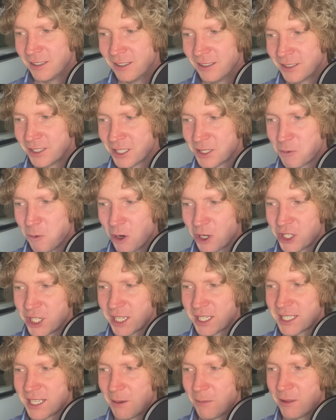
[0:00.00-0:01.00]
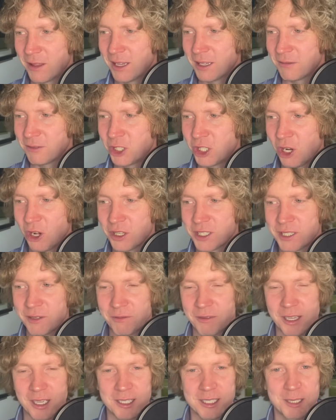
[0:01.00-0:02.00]
just watching some of the shots
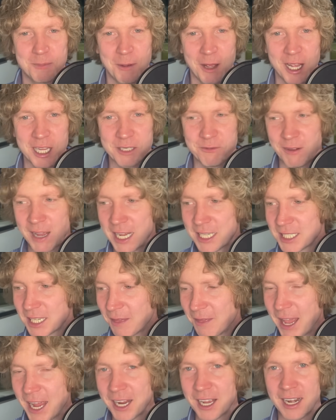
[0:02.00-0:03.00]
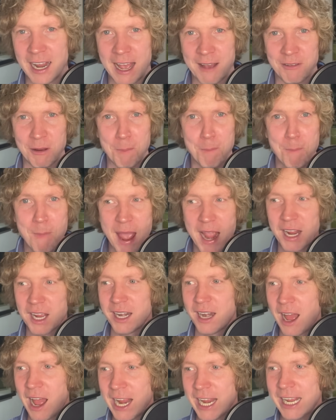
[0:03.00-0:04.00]
of the Spurs fans, they're going to have a mega
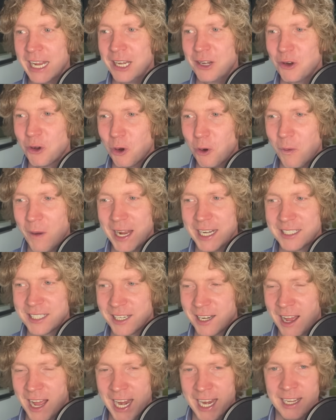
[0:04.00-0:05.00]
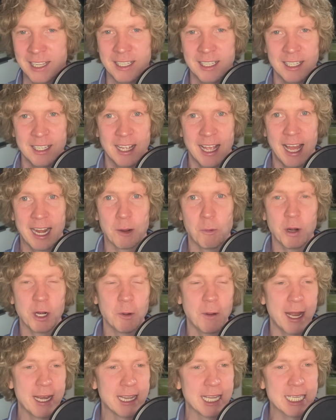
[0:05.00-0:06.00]
night in Norway tonight. And I want
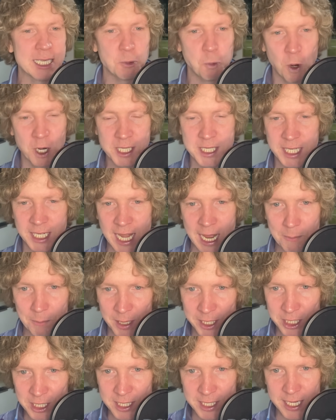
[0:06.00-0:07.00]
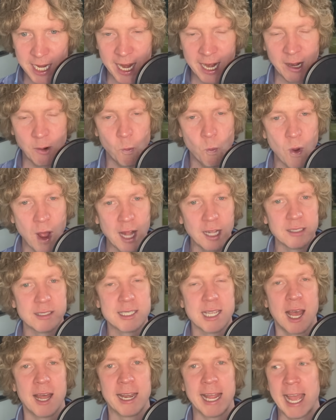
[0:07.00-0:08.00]
to end this once again by just saying, well
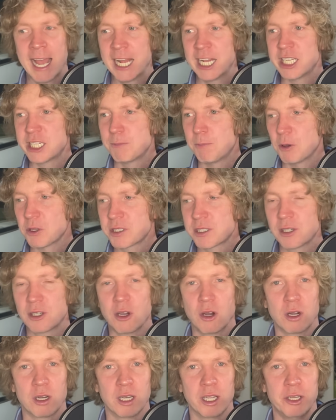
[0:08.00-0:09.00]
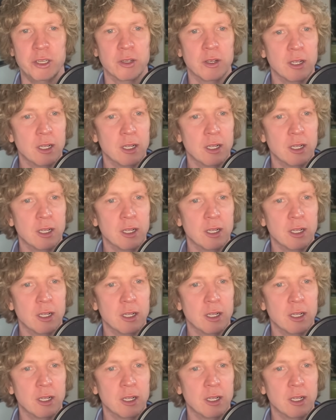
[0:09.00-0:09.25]
done, Ange Postecoglou.